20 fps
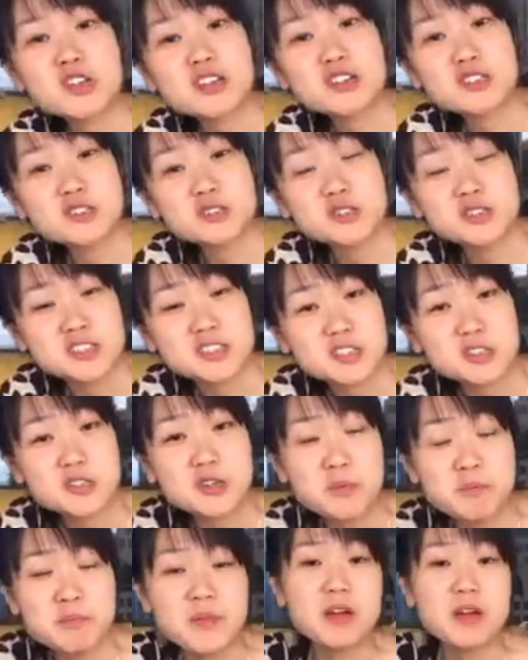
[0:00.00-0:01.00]
at
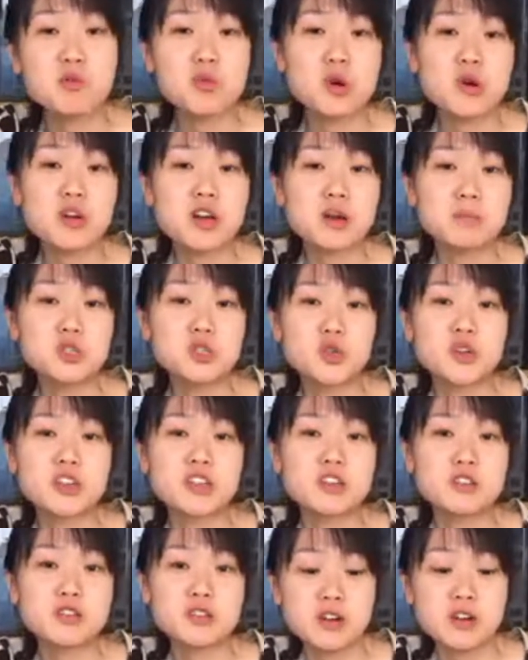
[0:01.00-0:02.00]
Socedo, and welcome to
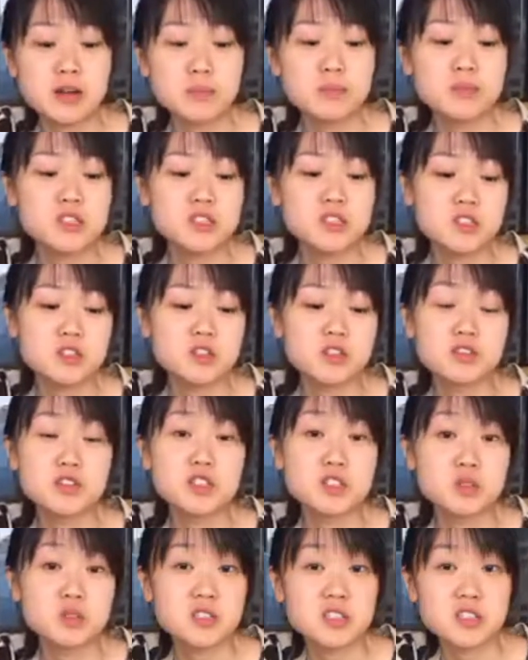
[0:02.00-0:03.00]
another episode of
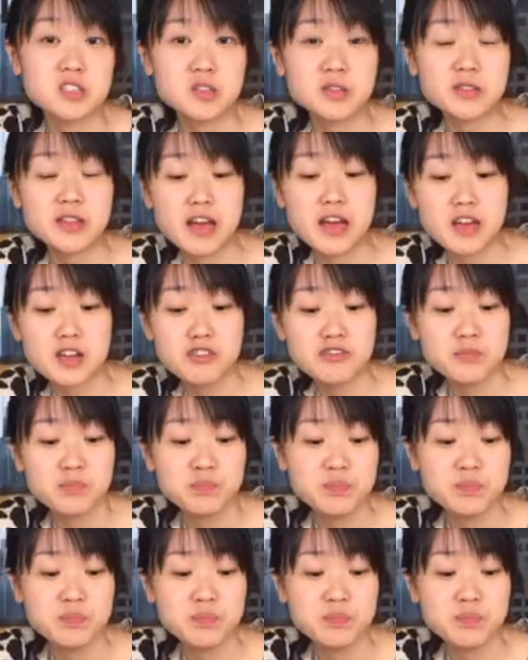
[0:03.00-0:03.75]
Socedo Live.